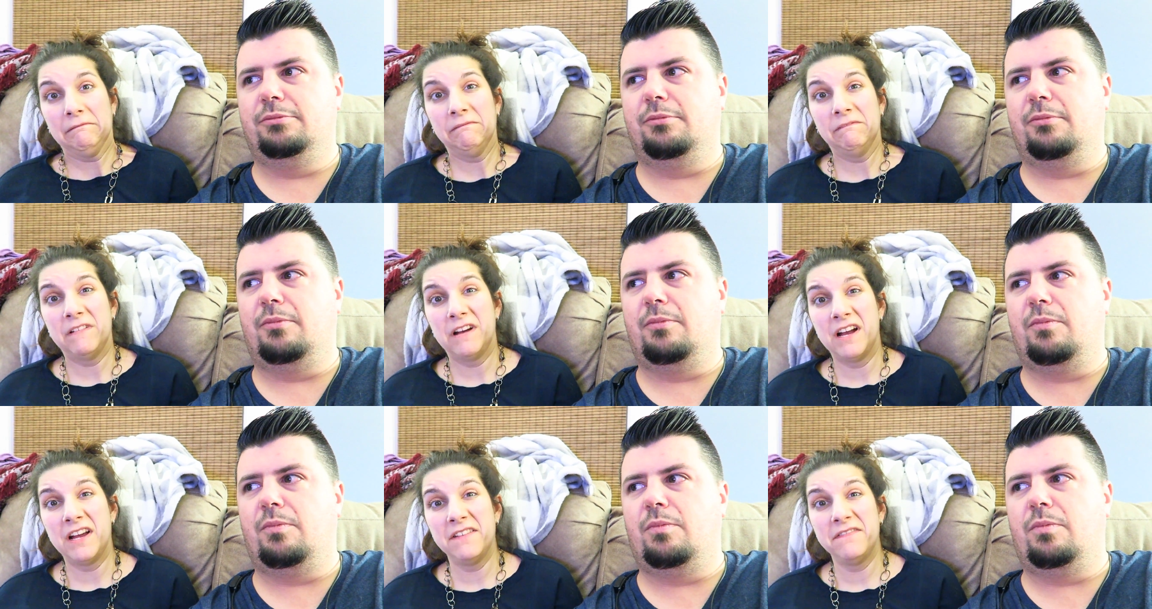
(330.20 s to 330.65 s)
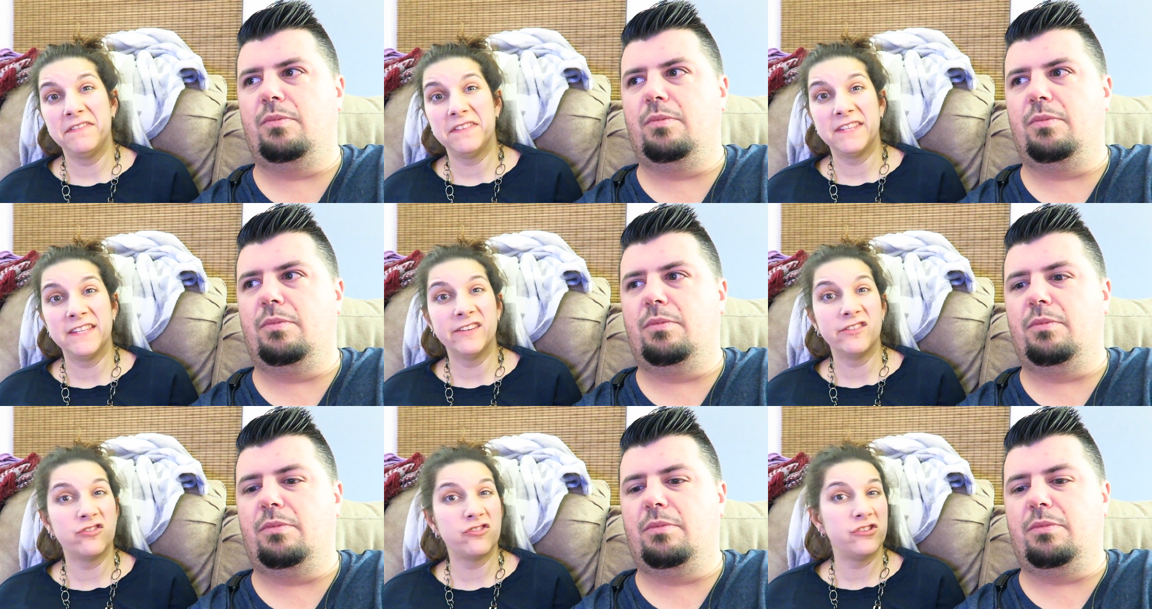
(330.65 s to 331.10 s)
Speaker 1: 5,
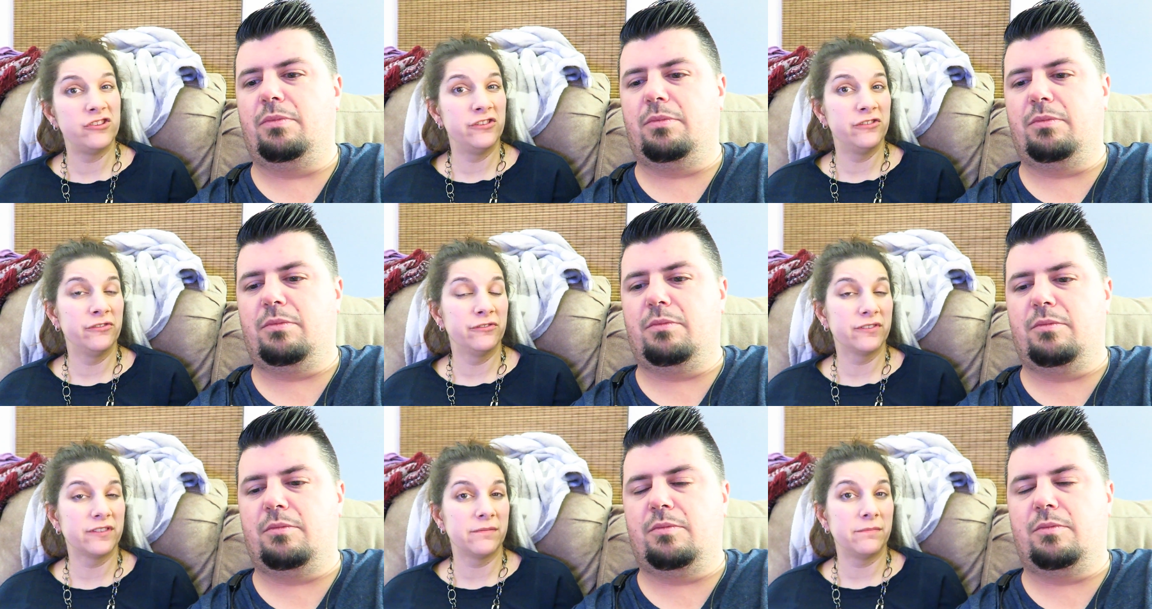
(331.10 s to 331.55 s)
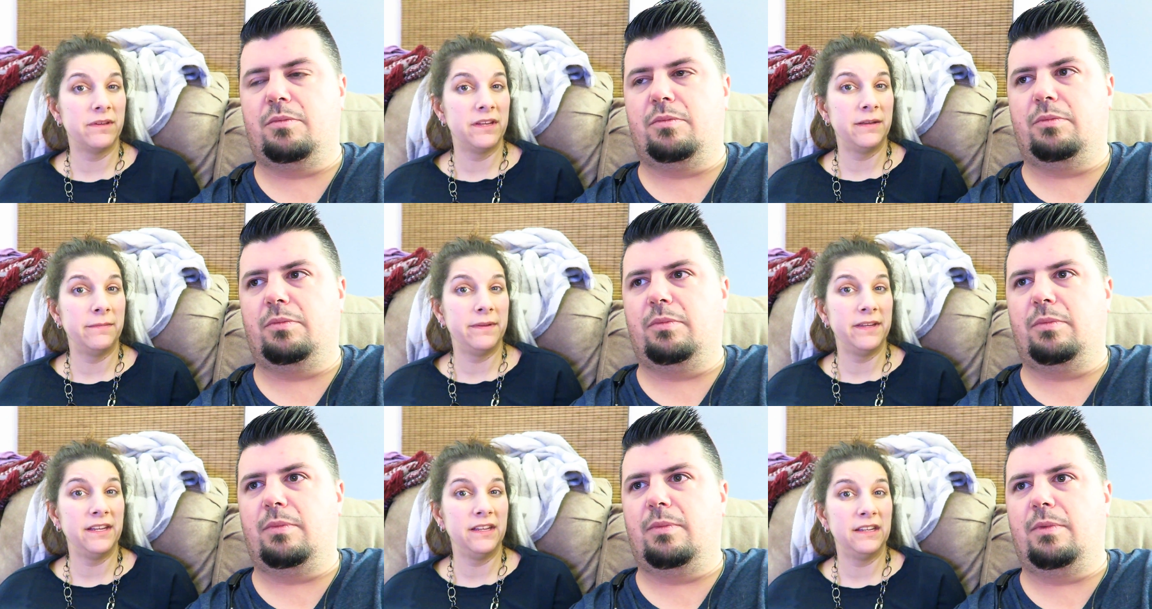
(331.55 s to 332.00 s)
6 years
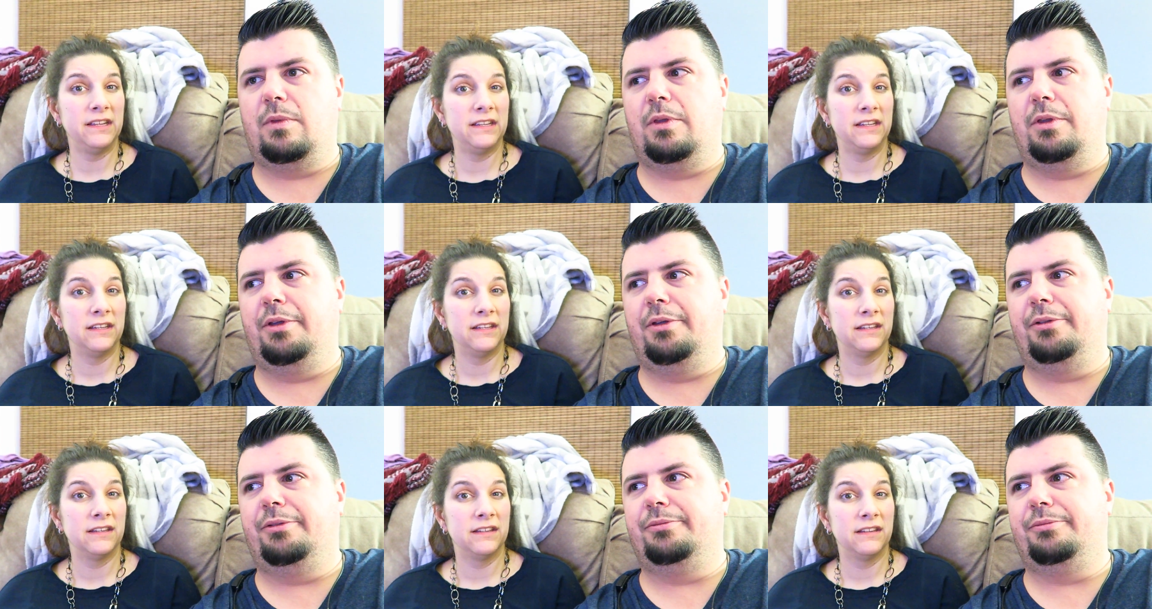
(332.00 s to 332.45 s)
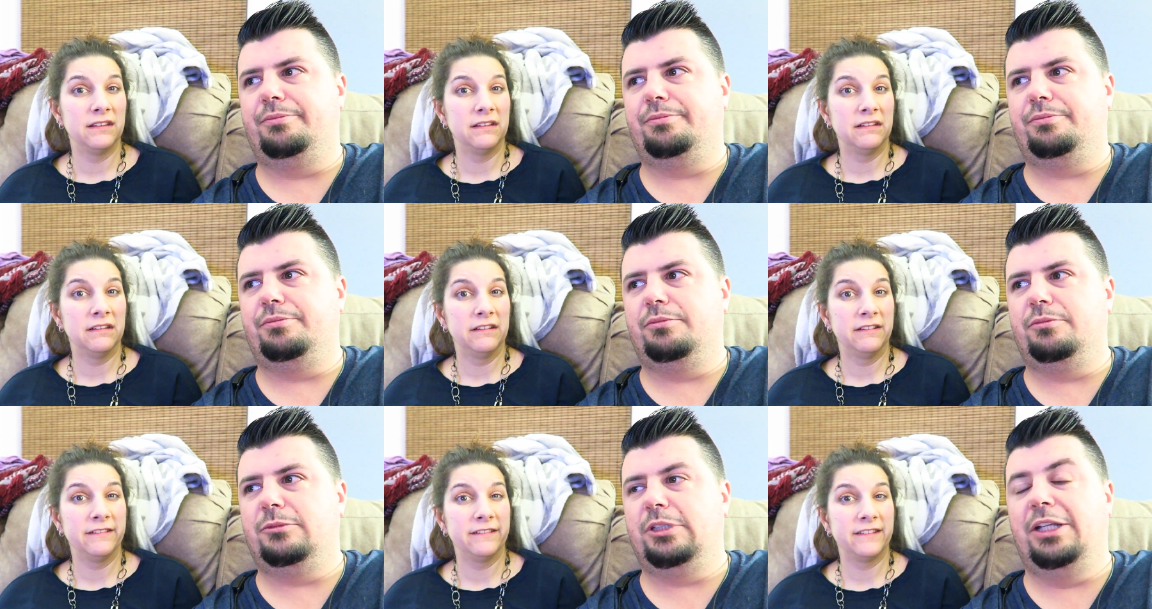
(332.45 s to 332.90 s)
maybe?
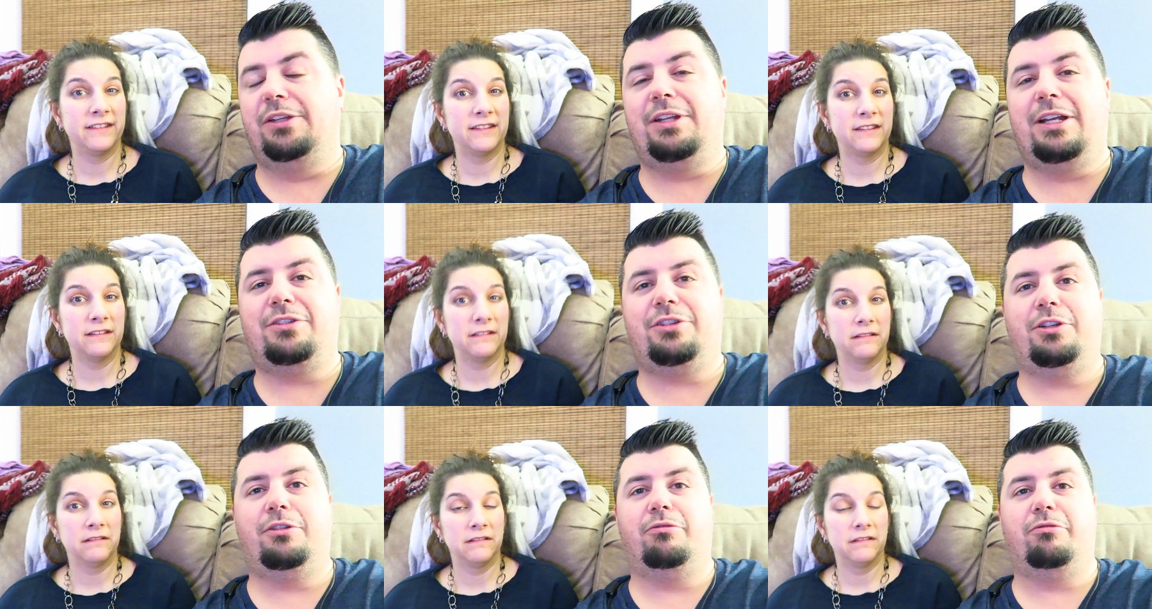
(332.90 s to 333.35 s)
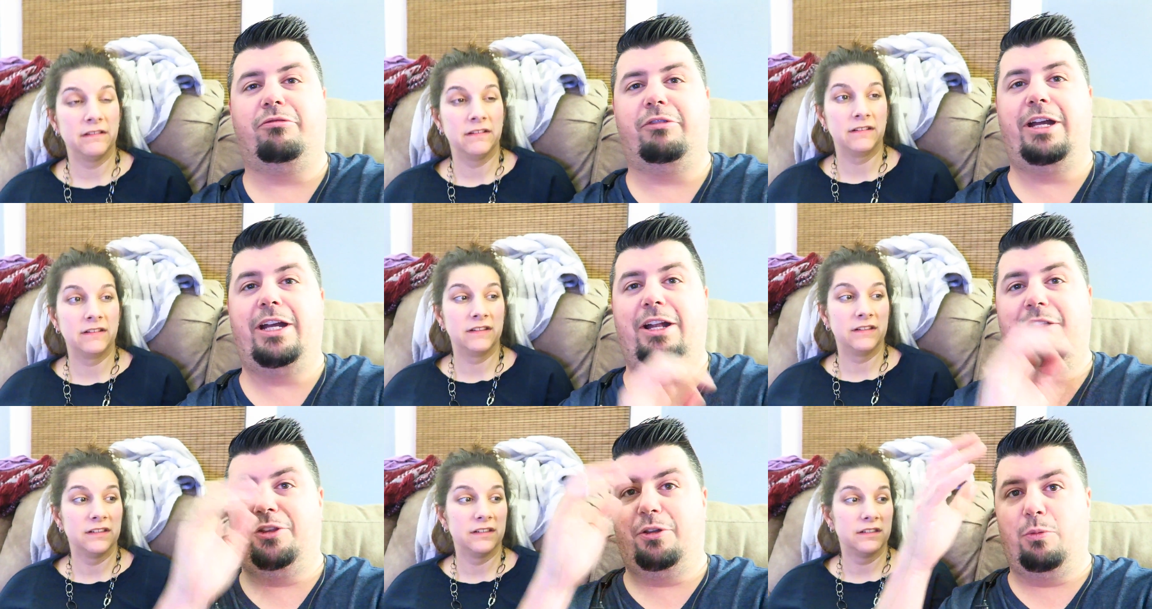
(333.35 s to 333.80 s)
Speaker 2: It's actually
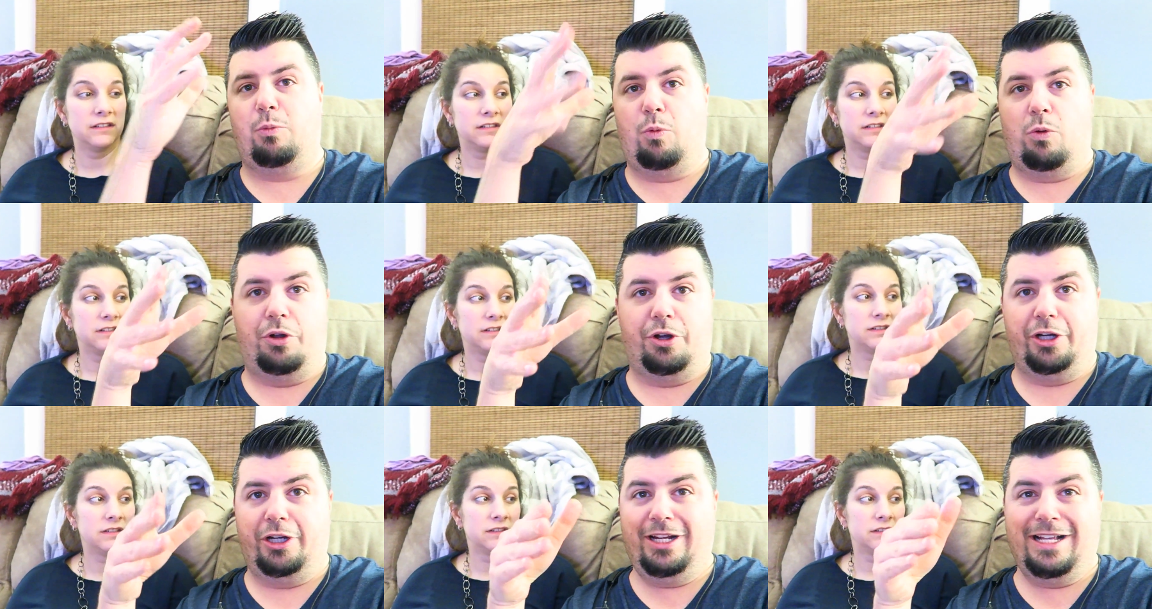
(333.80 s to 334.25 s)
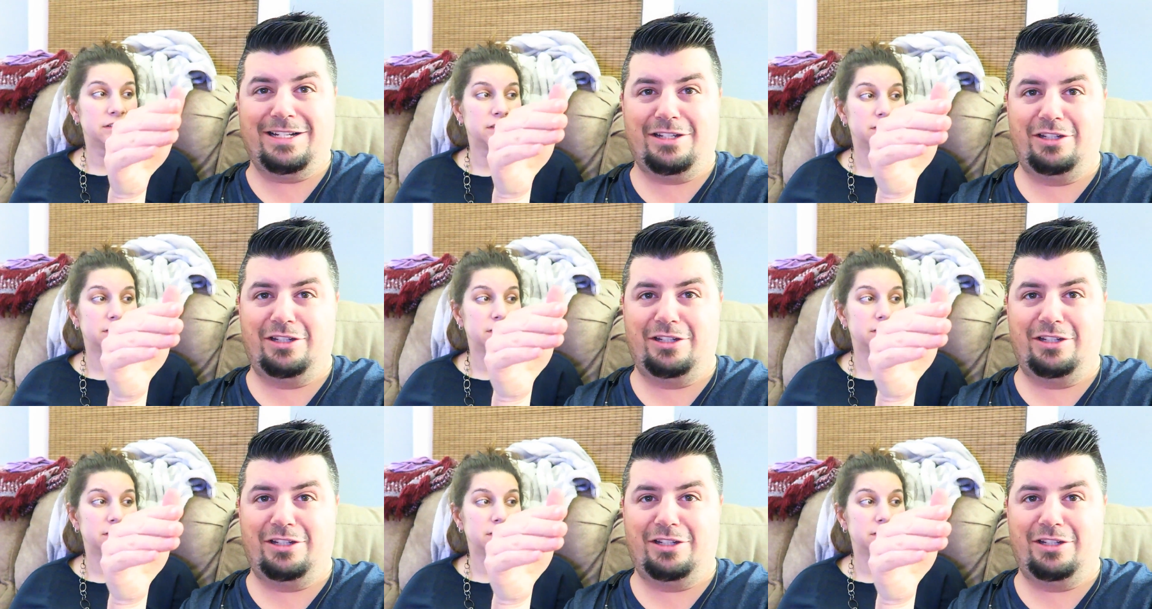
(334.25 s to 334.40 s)
right on the water. You can